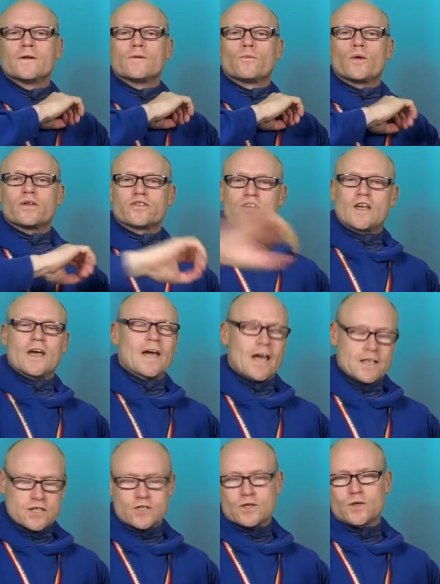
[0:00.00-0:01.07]
We'll see you
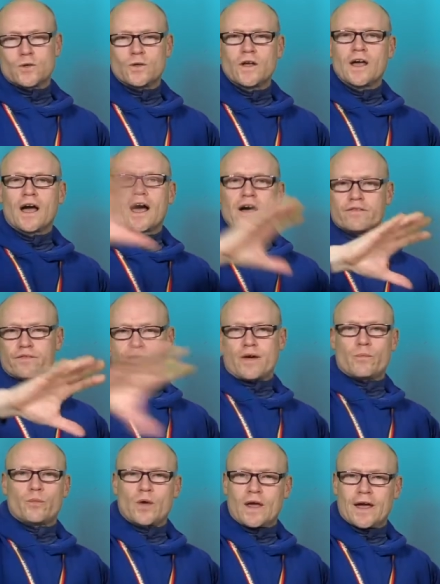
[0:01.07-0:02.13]
again soon. Have a
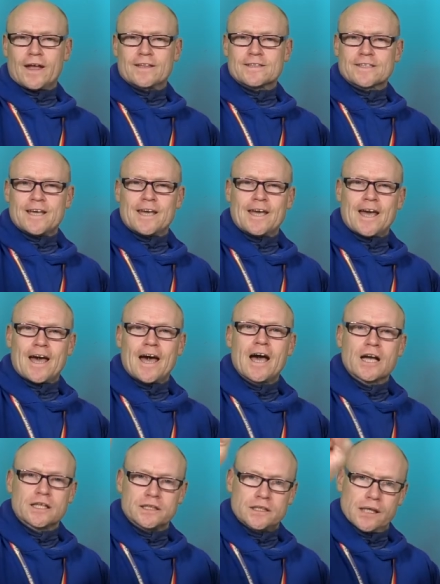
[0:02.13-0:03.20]
fab weekend. Take care.
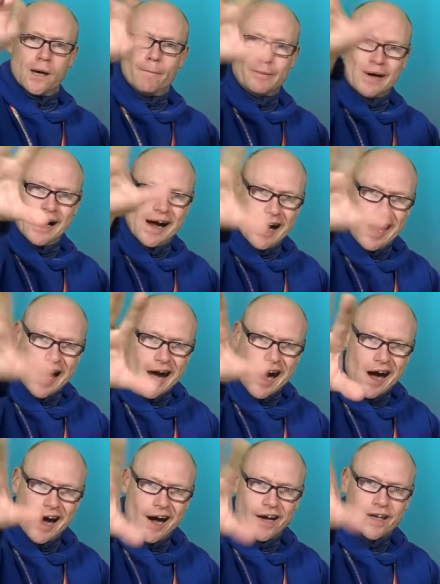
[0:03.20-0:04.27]

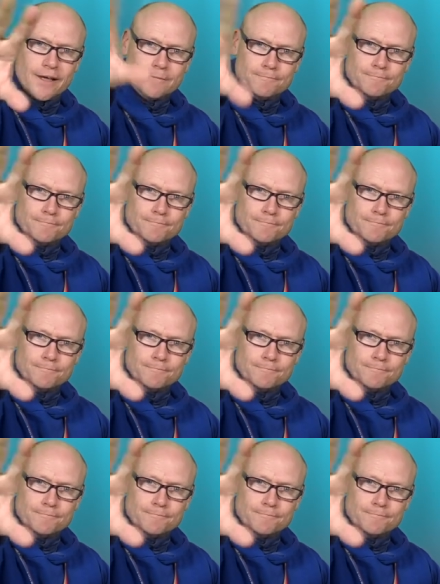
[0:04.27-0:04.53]
Goodbye.